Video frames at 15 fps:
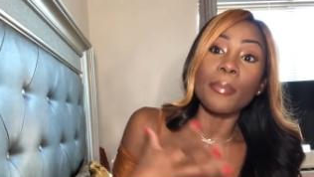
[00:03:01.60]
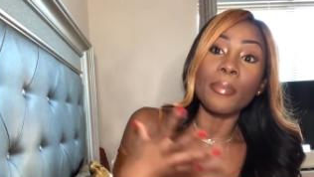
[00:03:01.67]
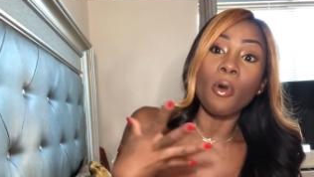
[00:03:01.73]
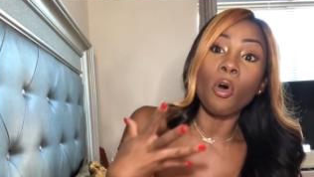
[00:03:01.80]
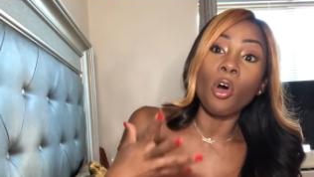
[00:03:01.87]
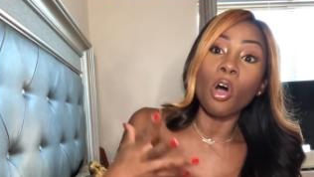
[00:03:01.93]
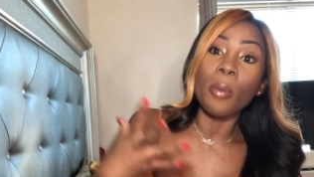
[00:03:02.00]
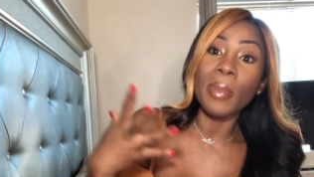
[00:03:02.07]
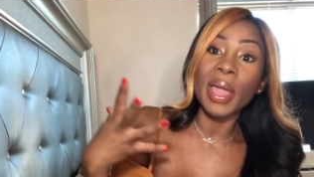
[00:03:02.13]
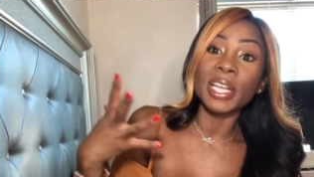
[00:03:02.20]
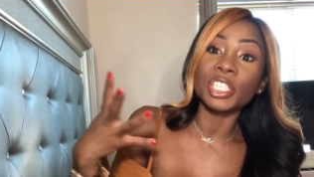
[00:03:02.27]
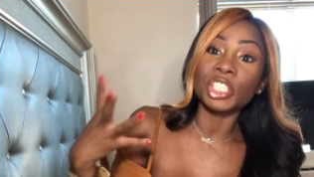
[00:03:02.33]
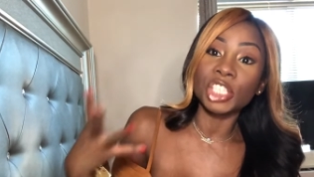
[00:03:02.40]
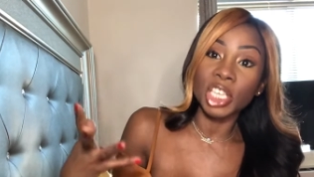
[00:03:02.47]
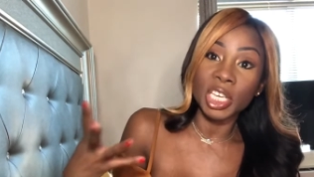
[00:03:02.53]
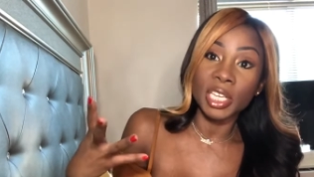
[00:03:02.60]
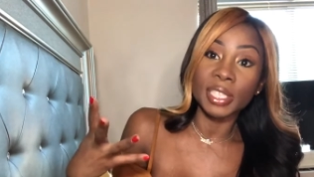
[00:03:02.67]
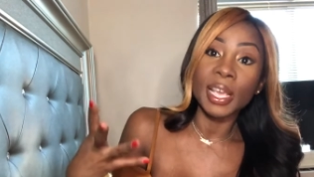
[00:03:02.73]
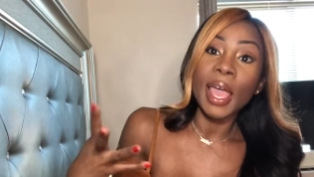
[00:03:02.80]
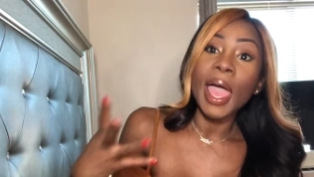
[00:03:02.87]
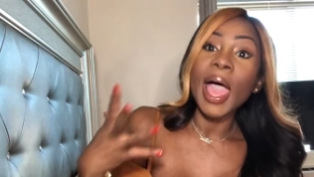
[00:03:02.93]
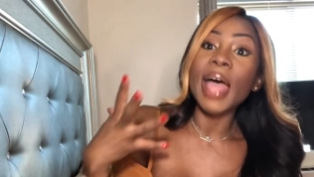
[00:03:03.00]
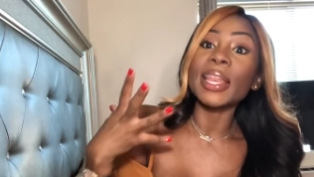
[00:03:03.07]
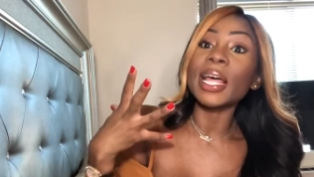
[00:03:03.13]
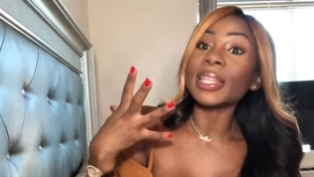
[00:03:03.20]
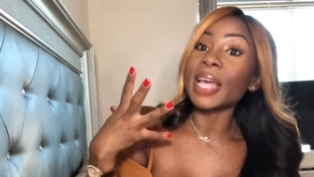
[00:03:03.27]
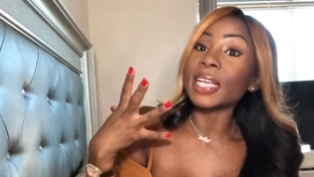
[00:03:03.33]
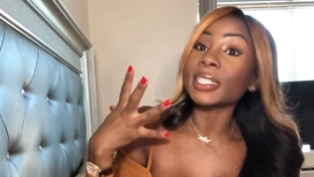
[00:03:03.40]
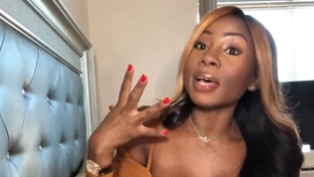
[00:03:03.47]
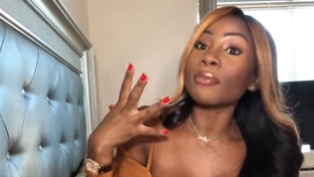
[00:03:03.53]
all men cheat, and
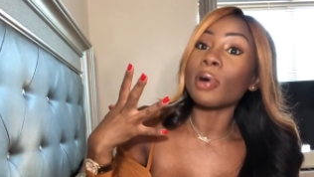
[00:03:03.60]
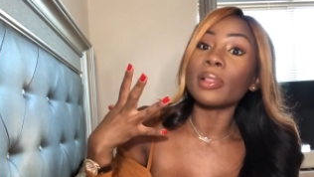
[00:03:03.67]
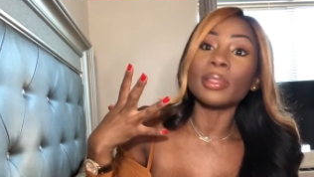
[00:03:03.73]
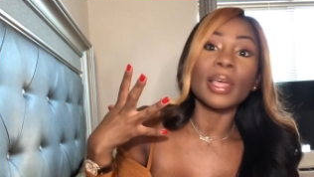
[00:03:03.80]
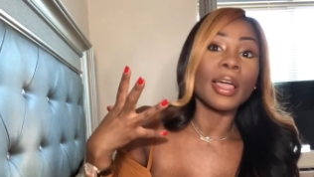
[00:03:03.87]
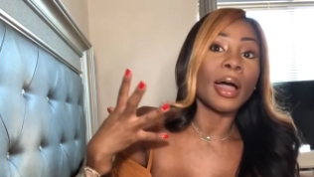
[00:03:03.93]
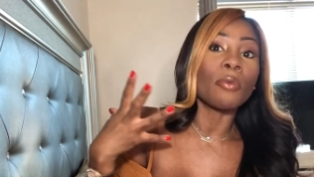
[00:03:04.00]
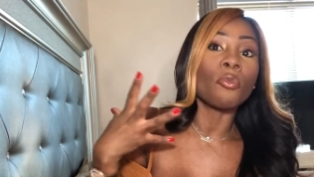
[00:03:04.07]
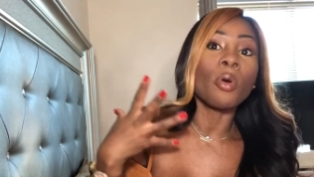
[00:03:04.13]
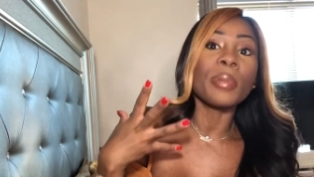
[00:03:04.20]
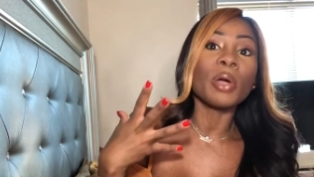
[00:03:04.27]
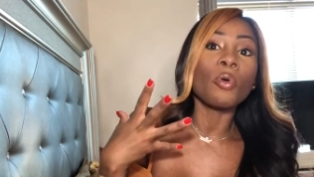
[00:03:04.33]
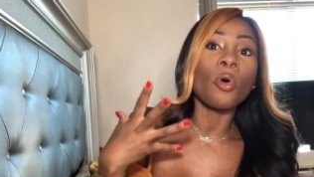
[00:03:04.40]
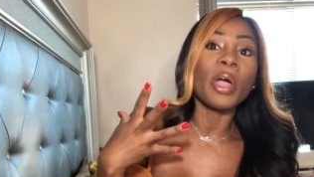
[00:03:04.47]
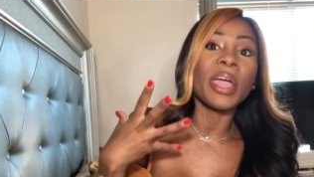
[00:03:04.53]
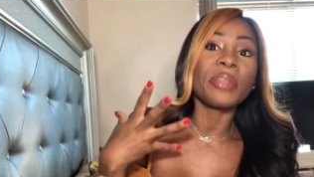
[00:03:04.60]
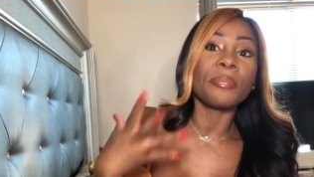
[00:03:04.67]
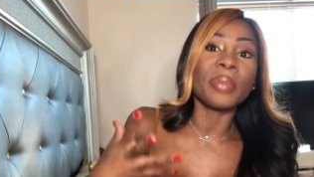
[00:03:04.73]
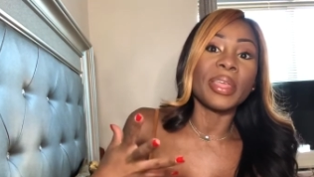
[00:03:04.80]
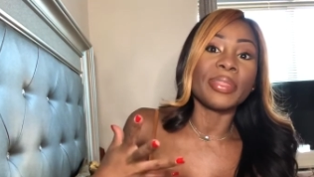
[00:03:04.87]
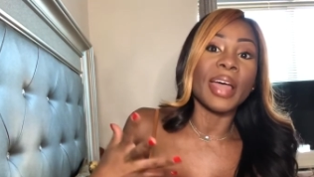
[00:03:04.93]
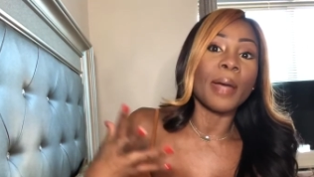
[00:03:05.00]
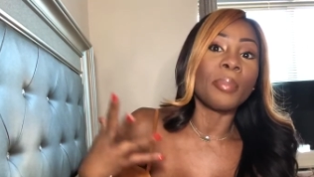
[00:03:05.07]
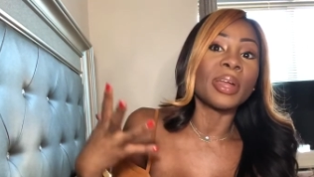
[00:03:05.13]
that's a woman won't admit that,